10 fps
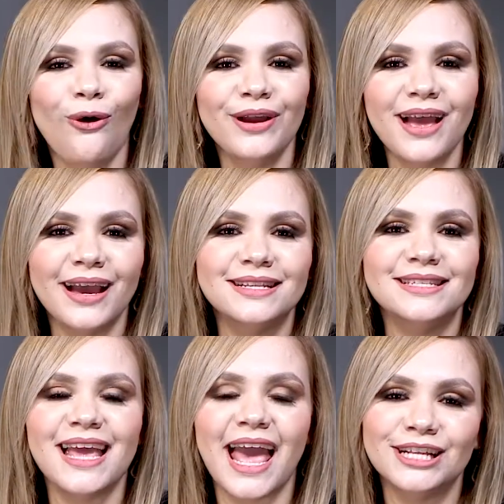Joya
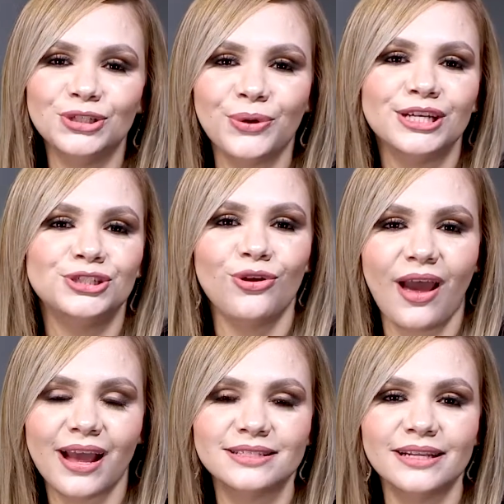ISD Educational
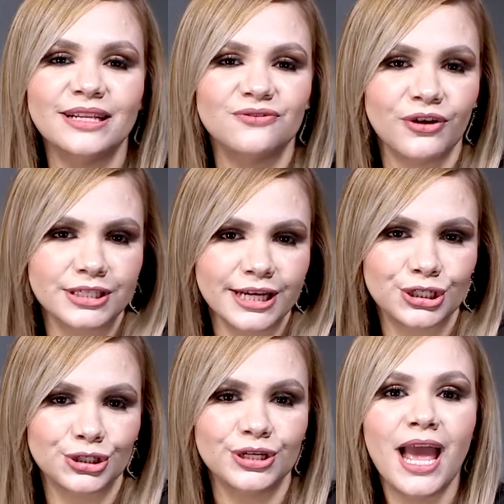Excellence
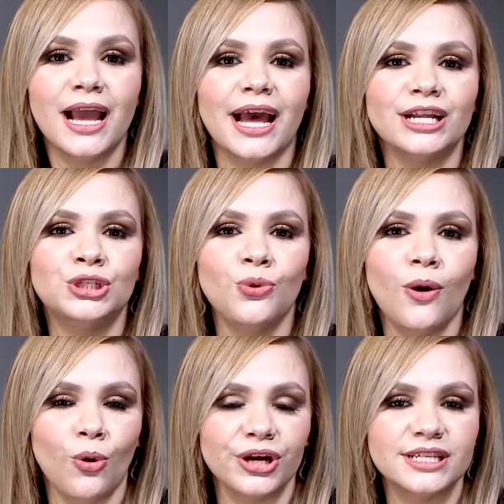Foundation got to
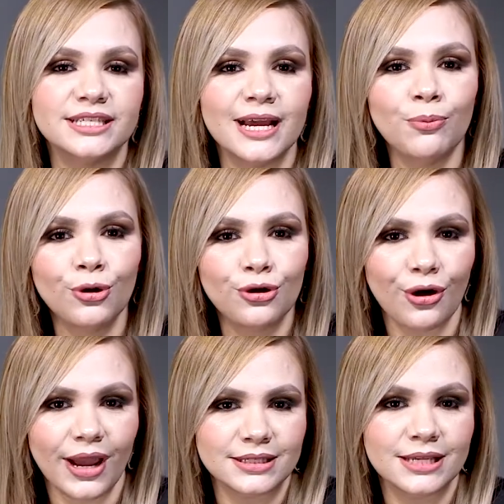award several
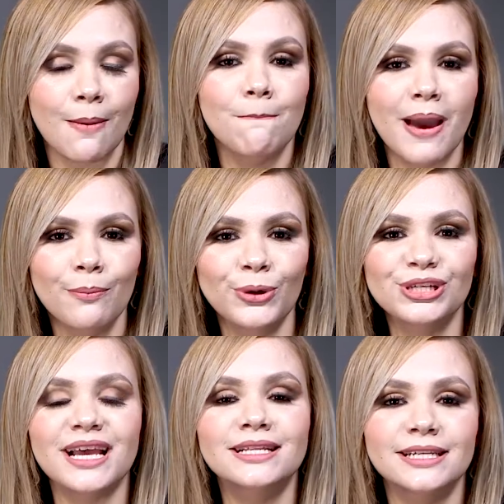grants.
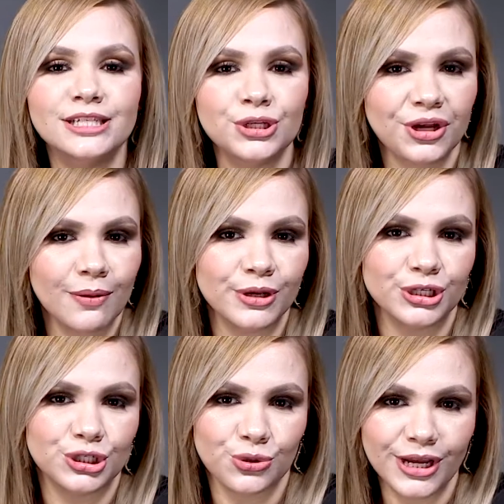Members and district
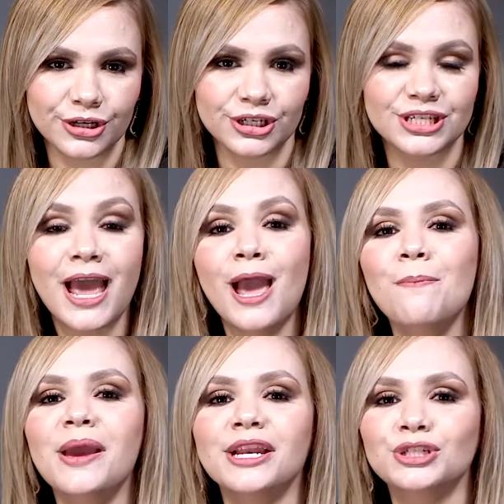administrators
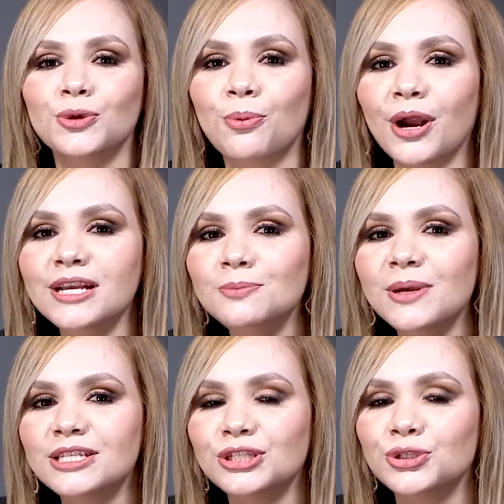made a surprise
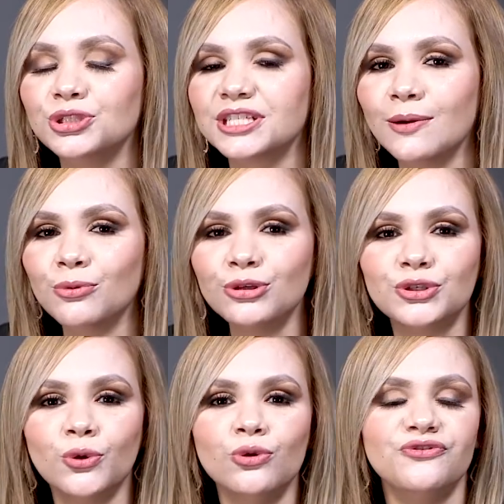visit to several
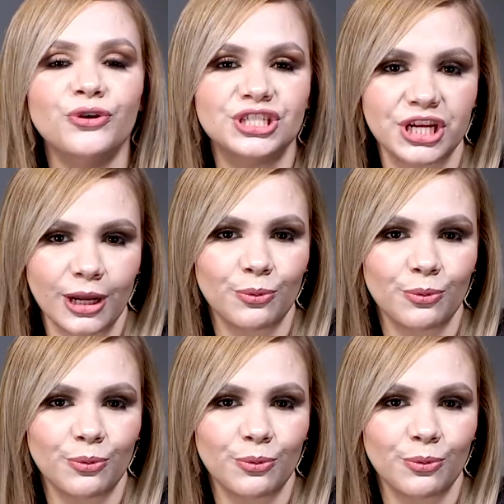schools for check